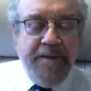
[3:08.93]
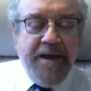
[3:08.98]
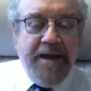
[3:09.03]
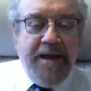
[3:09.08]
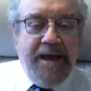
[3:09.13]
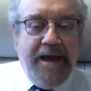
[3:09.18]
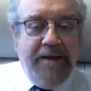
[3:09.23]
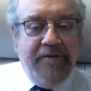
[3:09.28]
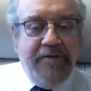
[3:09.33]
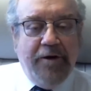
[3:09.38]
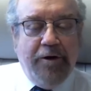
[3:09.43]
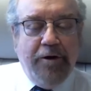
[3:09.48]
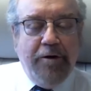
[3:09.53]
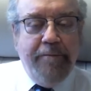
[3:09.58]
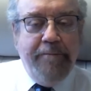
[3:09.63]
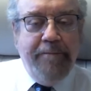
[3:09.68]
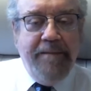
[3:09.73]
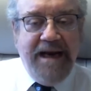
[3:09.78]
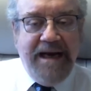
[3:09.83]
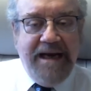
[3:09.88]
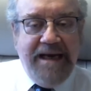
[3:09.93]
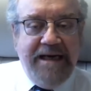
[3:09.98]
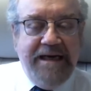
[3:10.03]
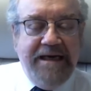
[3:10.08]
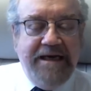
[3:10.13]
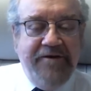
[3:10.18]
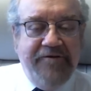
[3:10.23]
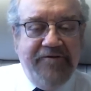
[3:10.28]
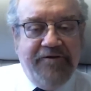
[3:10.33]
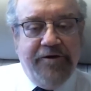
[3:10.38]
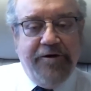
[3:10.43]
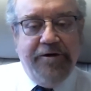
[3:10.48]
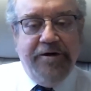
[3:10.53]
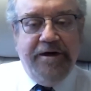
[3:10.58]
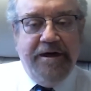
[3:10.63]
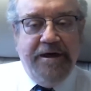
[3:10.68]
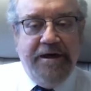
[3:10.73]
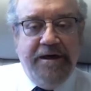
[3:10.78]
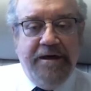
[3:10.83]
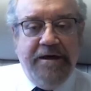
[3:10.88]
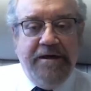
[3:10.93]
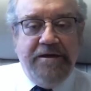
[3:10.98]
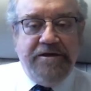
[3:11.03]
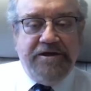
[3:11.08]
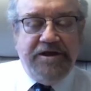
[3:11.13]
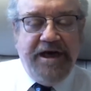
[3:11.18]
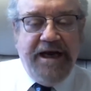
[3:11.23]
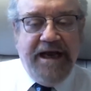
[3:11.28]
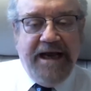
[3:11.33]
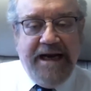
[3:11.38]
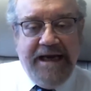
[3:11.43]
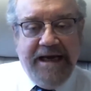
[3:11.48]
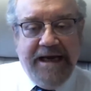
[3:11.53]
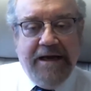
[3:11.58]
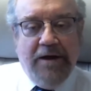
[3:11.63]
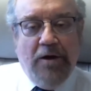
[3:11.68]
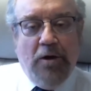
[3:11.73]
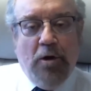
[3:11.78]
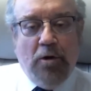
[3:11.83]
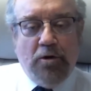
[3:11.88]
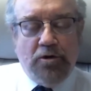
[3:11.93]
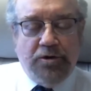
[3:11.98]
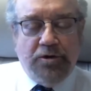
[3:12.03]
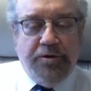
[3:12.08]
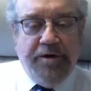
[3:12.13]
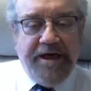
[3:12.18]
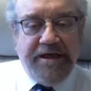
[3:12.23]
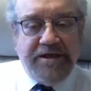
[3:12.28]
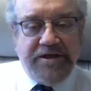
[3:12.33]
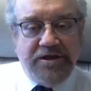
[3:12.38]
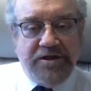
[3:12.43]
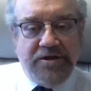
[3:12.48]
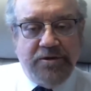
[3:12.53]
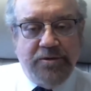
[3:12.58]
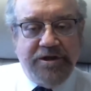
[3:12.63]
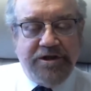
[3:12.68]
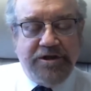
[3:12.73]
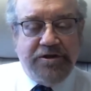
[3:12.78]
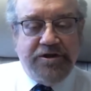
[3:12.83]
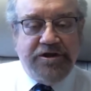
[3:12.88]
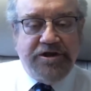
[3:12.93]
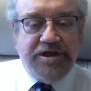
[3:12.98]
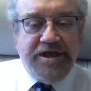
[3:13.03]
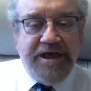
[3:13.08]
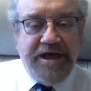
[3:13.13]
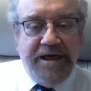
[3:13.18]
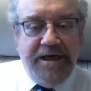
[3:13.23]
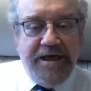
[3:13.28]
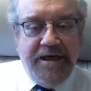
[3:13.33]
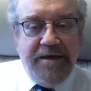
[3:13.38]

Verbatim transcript: And there are many different genetic alterations which are seen.